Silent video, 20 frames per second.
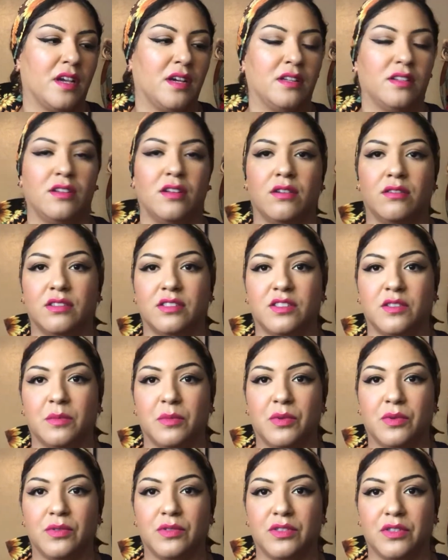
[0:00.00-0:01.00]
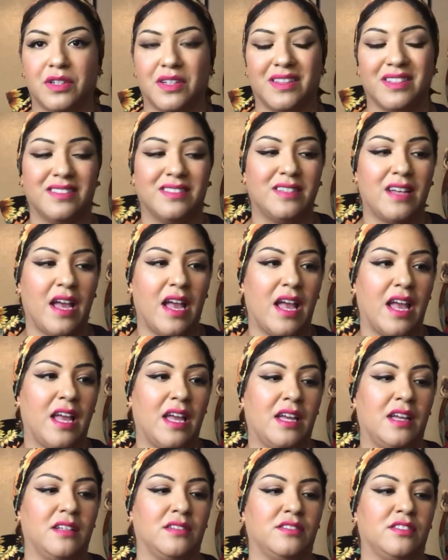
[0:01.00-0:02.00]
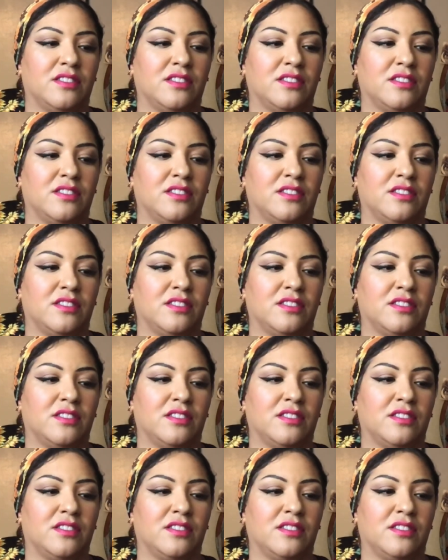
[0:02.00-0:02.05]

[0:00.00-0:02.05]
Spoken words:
noticeable during the day,